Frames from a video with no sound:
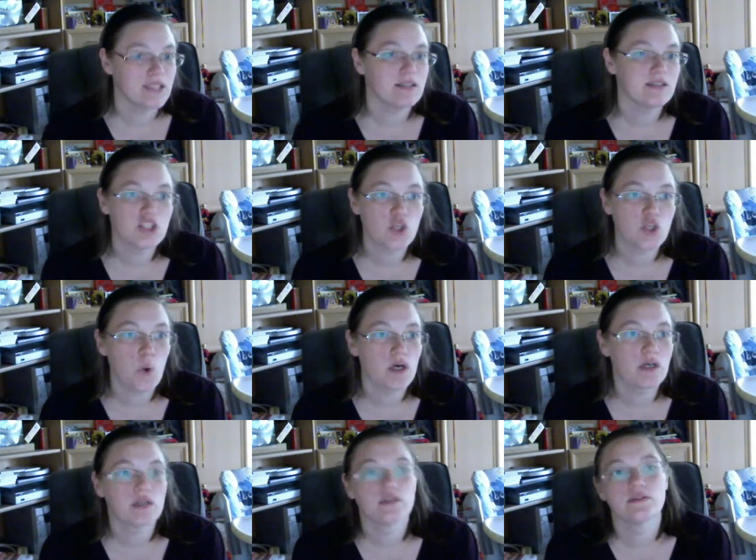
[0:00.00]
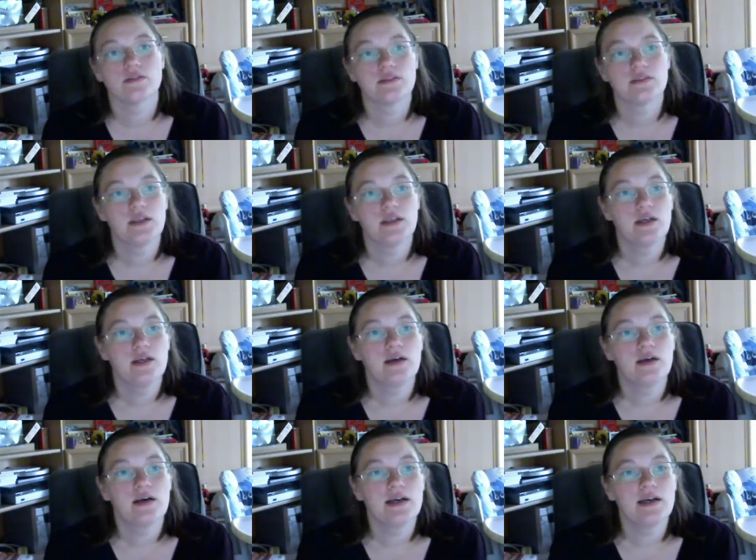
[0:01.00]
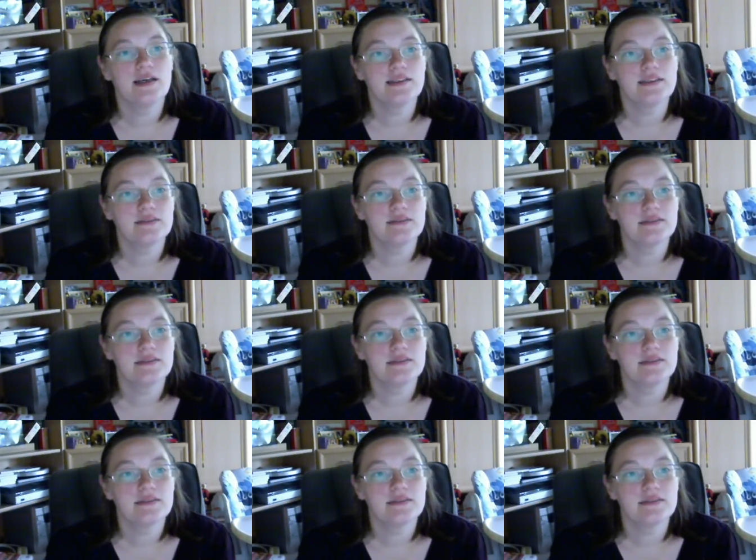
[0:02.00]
Score. Uh,